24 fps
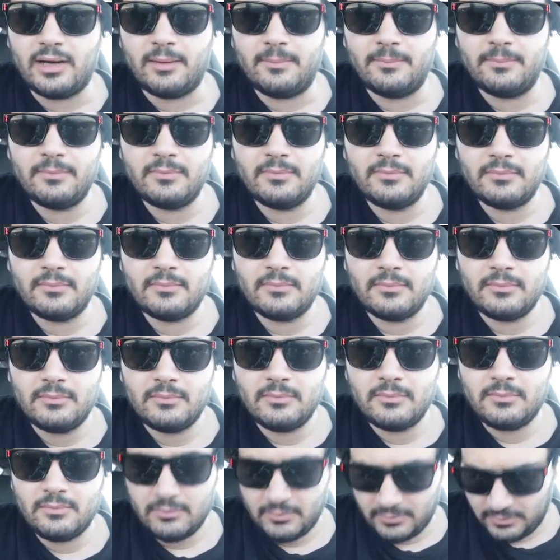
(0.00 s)
up,
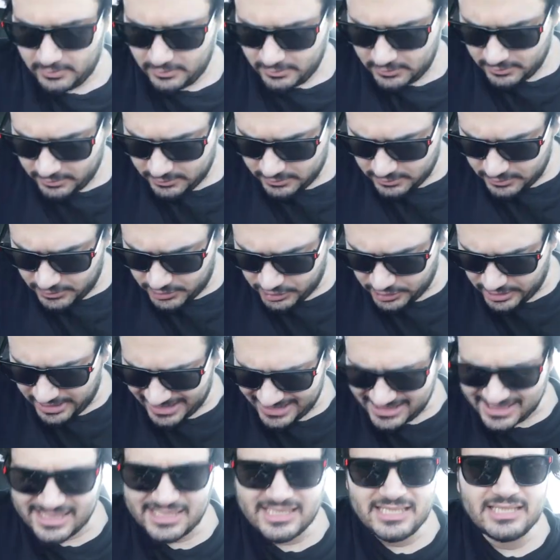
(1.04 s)
do you
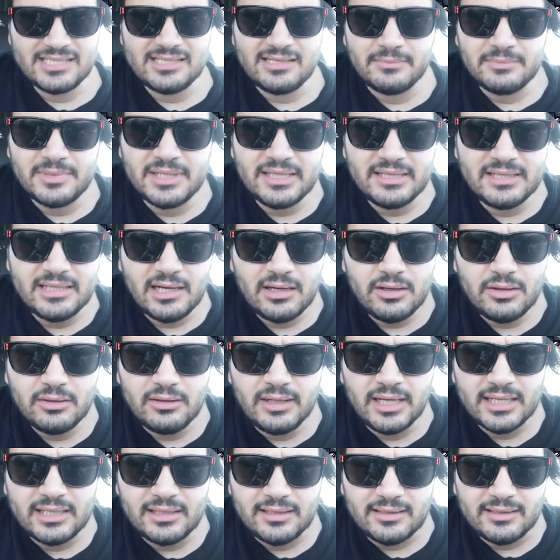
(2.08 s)
guys see something there?
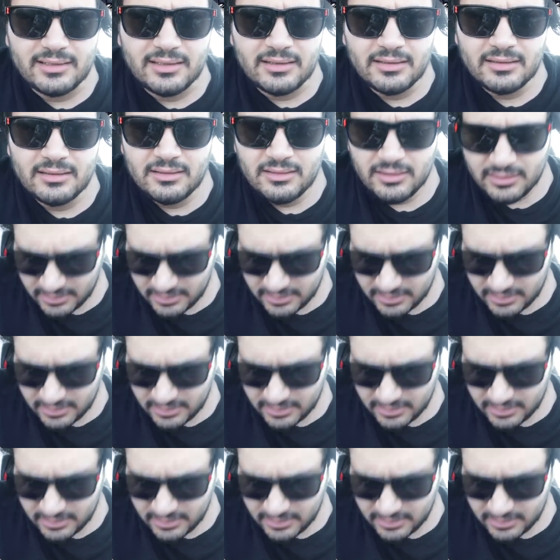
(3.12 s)
Like a